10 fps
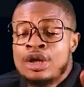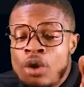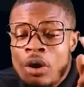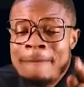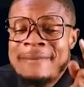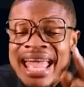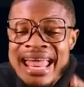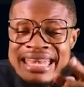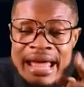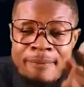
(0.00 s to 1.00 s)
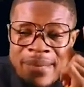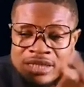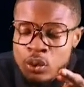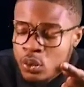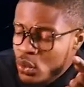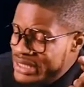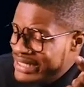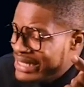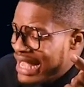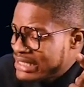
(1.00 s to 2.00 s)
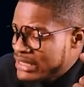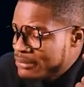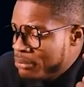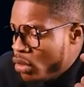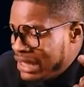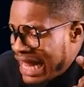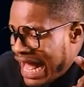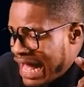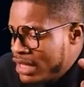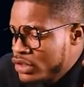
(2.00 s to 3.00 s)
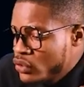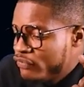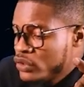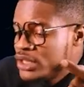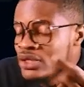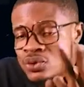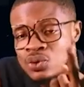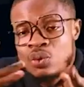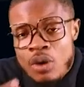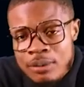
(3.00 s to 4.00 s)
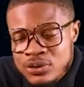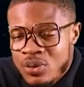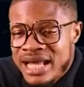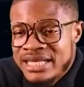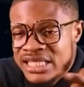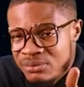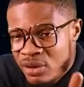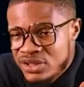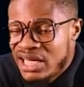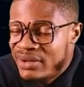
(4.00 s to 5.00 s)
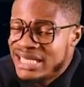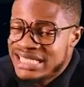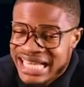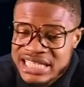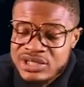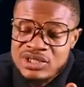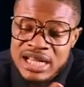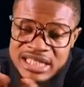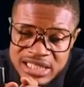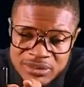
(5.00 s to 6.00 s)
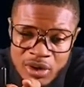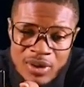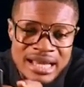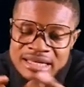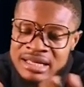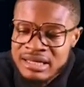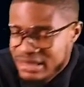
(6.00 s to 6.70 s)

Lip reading: Your male nematode, they are smaller. So if you see two worms, one is small, the other one is large. Which one is the small one?